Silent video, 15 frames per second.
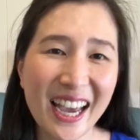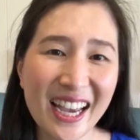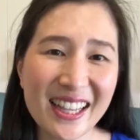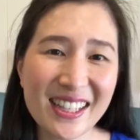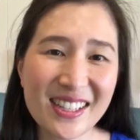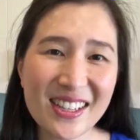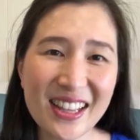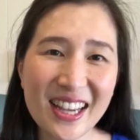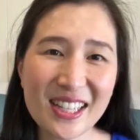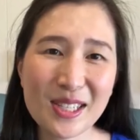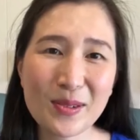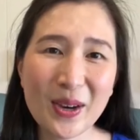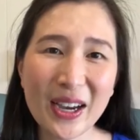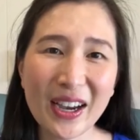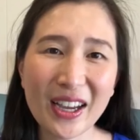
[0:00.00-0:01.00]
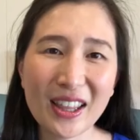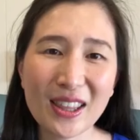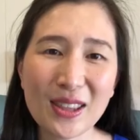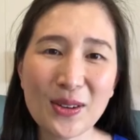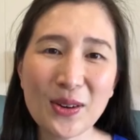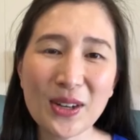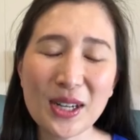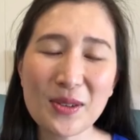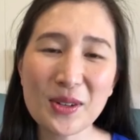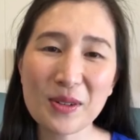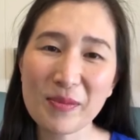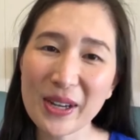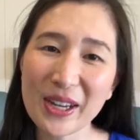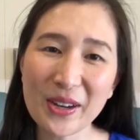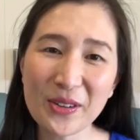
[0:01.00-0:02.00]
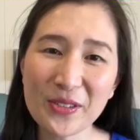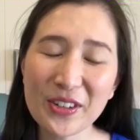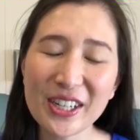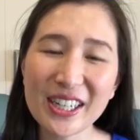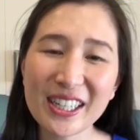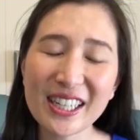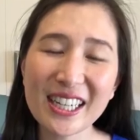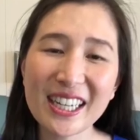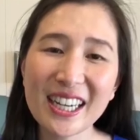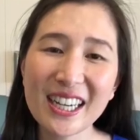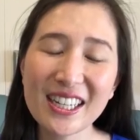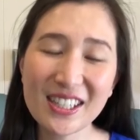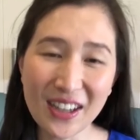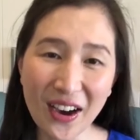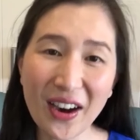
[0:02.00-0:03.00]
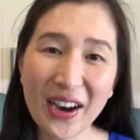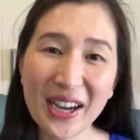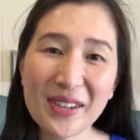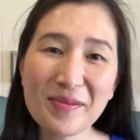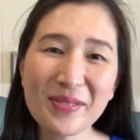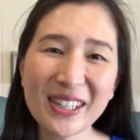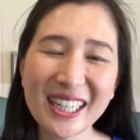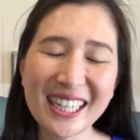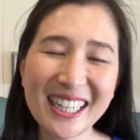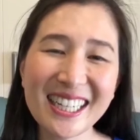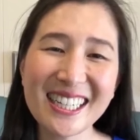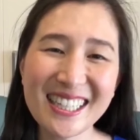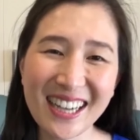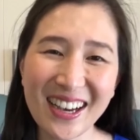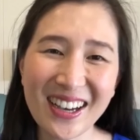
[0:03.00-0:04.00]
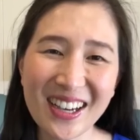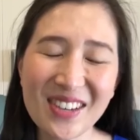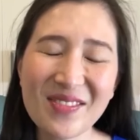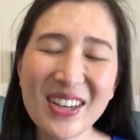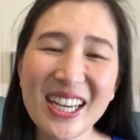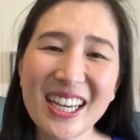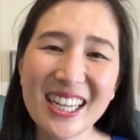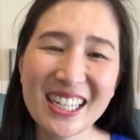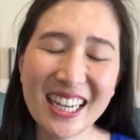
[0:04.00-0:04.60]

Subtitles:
And so that's why I thought it would be a really timely time